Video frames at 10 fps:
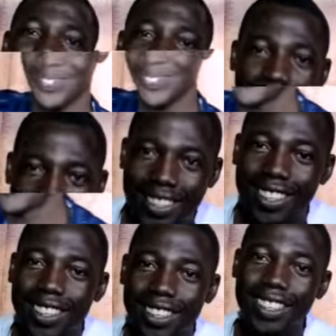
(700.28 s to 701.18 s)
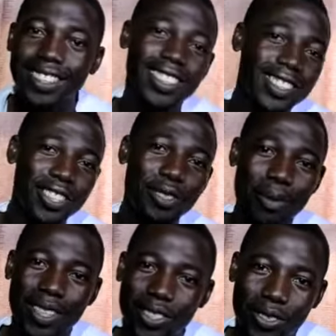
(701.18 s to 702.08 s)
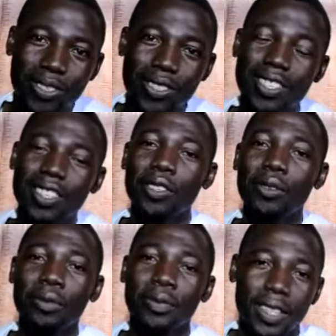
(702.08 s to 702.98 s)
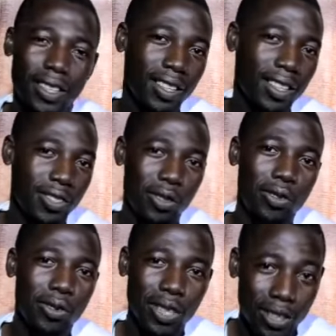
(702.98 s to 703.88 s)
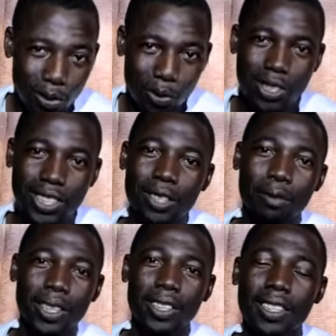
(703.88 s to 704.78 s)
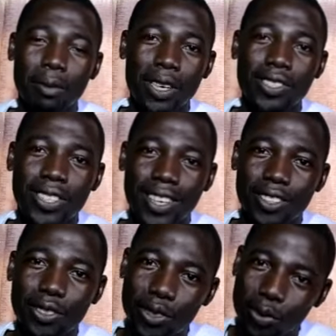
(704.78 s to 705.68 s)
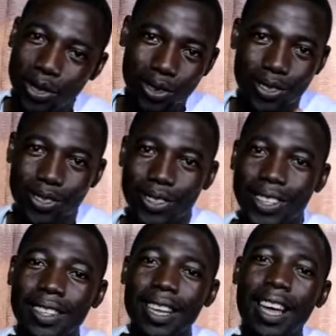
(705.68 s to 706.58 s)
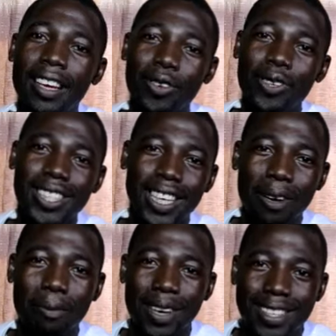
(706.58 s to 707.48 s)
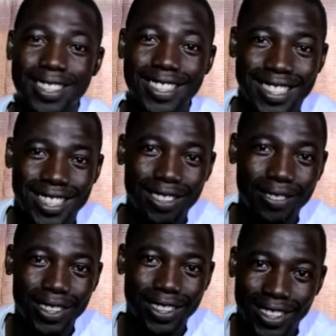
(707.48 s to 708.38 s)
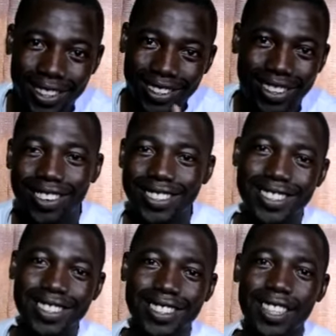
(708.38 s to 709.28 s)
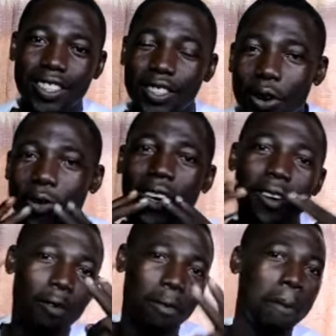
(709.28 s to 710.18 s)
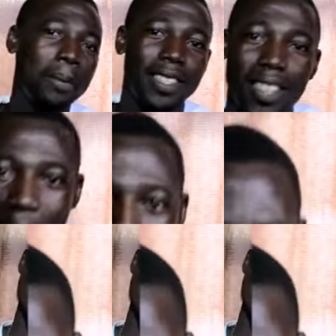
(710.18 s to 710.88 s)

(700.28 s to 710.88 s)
All right, ladies and gentlemen, it's good to see you. It's good to know that you're watching me. The best you can do is what you're doing. You're watching I Am Best TV. God is in charge. One love. Peace out.